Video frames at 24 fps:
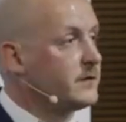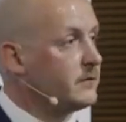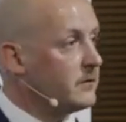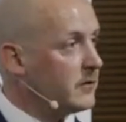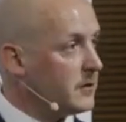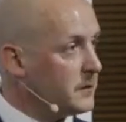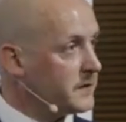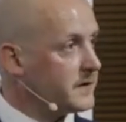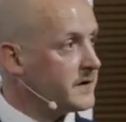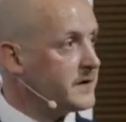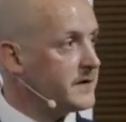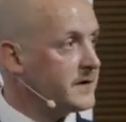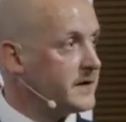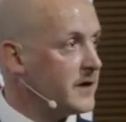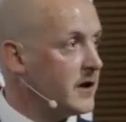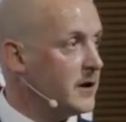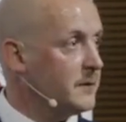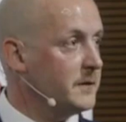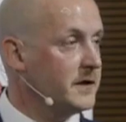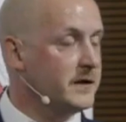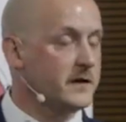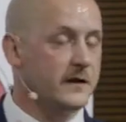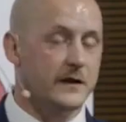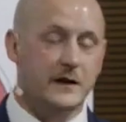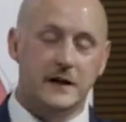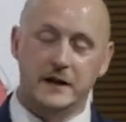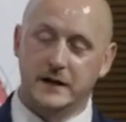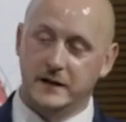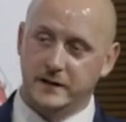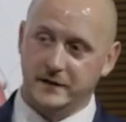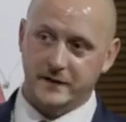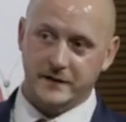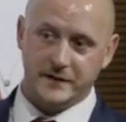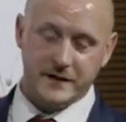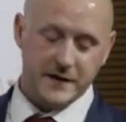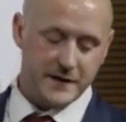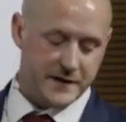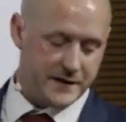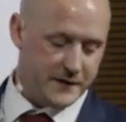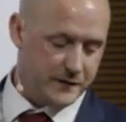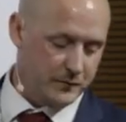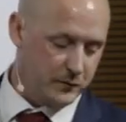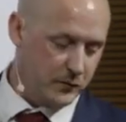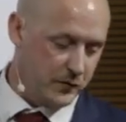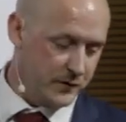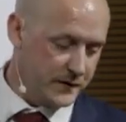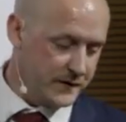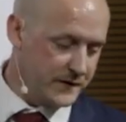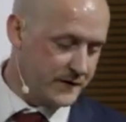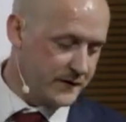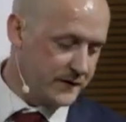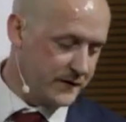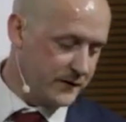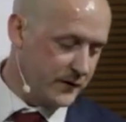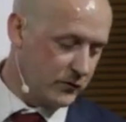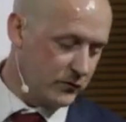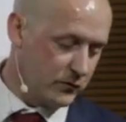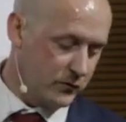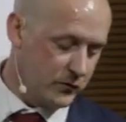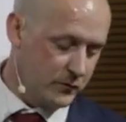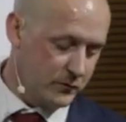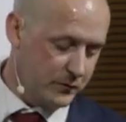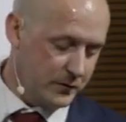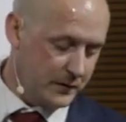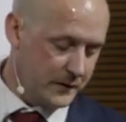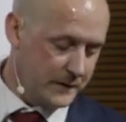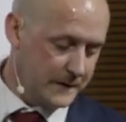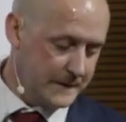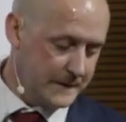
we were able to determine that this was the group.